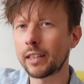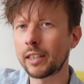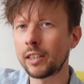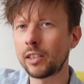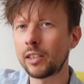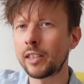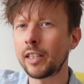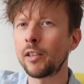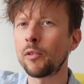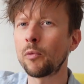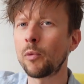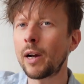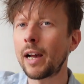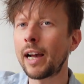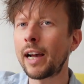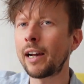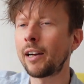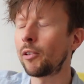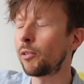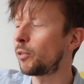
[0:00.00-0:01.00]
These didn't wet
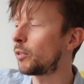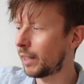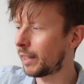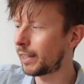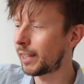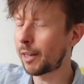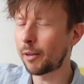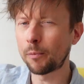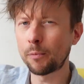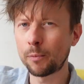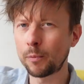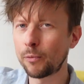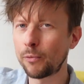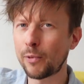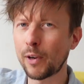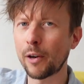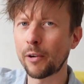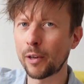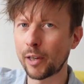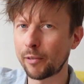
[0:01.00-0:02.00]
out and they're
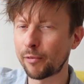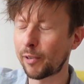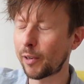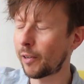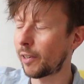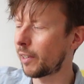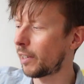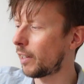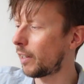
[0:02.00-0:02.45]
very, very